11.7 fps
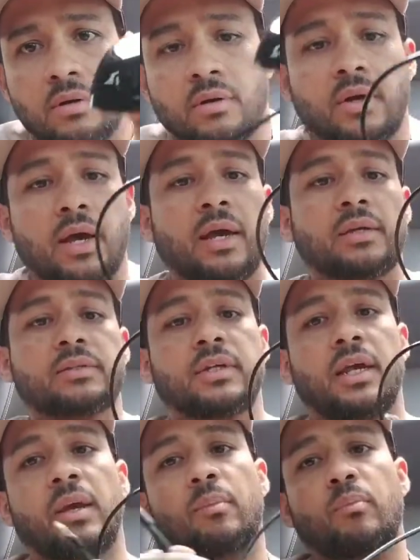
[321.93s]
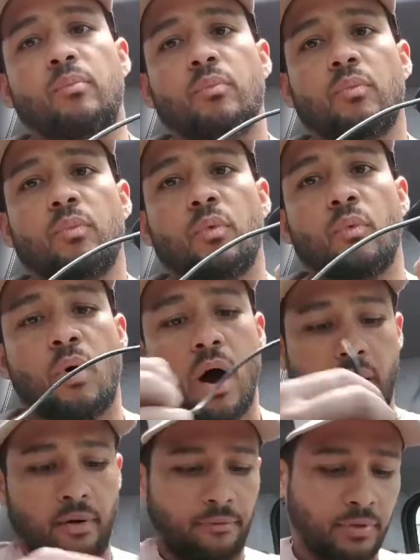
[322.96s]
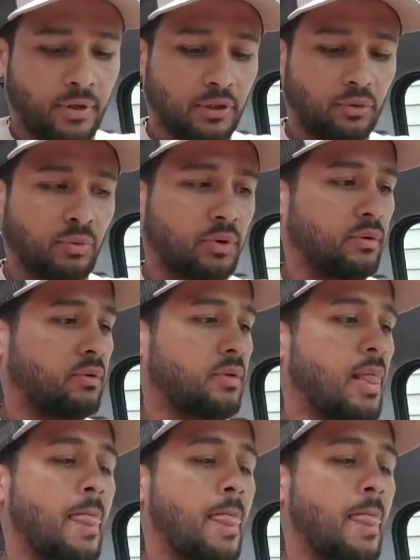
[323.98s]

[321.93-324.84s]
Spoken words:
Okay, same wire for this one.